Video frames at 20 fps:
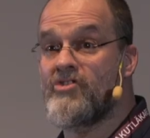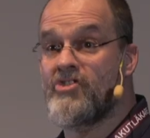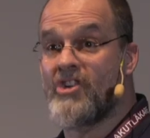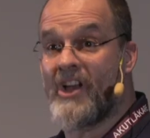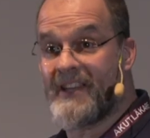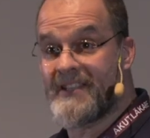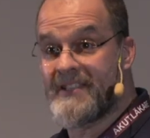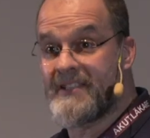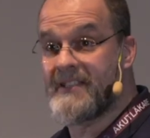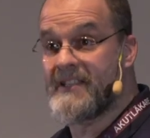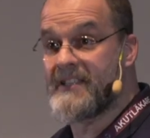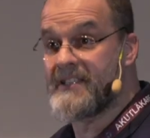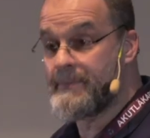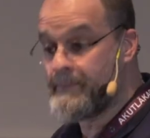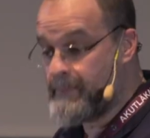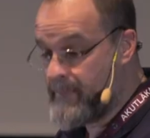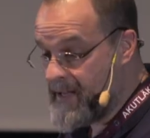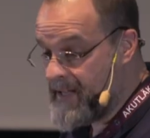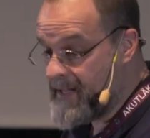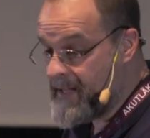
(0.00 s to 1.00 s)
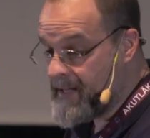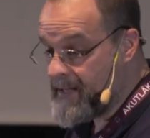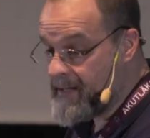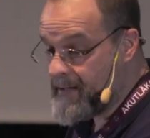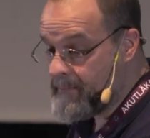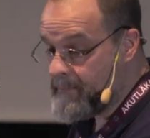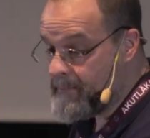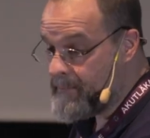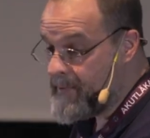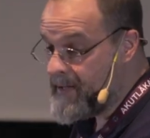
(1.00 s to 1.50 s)
justice be,
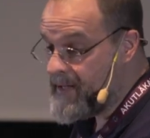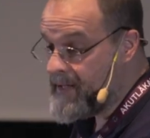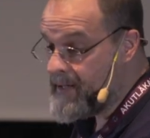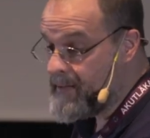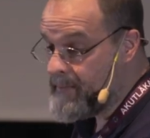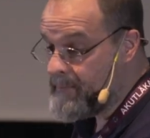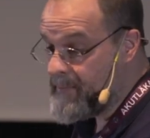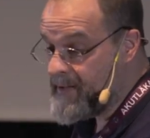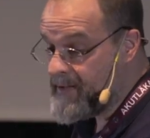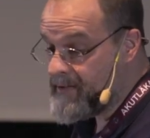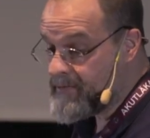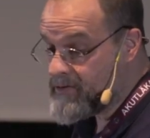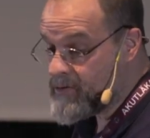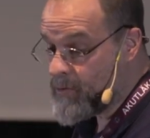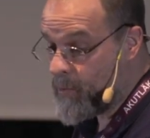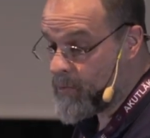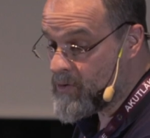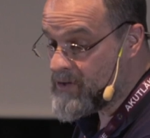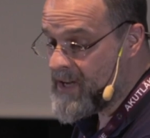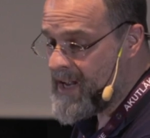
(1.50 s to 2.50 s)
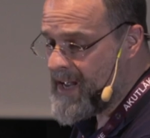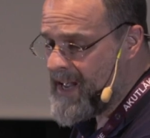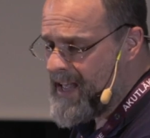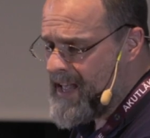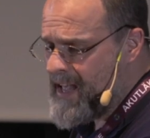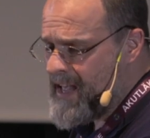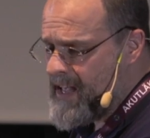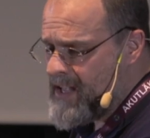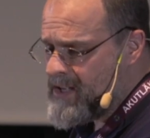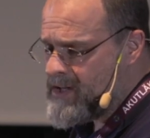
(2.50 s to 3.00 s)
be, be sought.
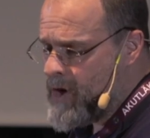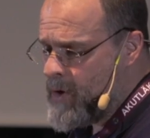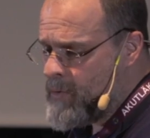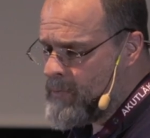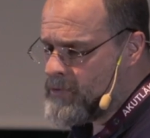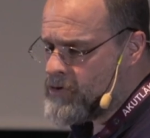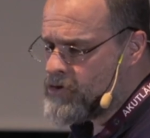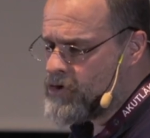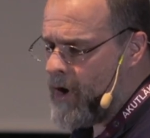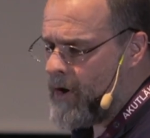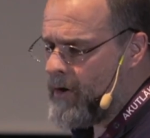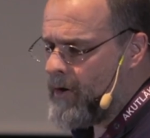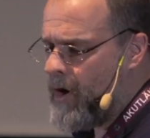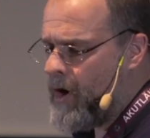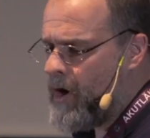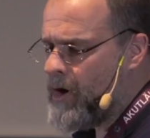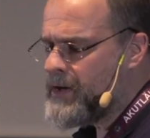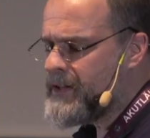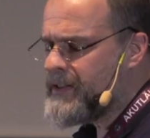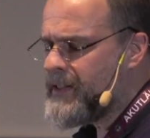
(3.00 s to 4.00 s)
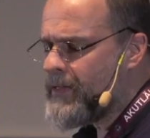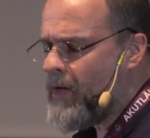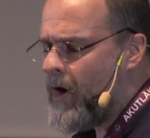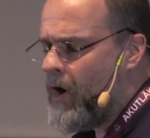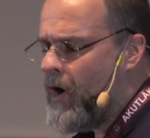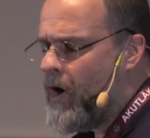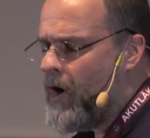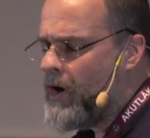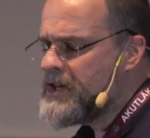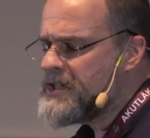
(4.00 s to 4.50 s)
You know, John argued that the
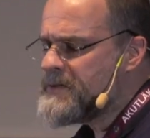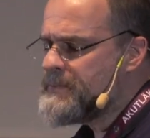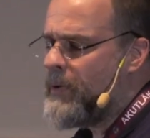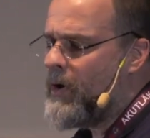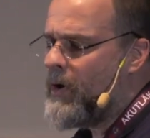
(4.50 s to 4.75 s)
hardest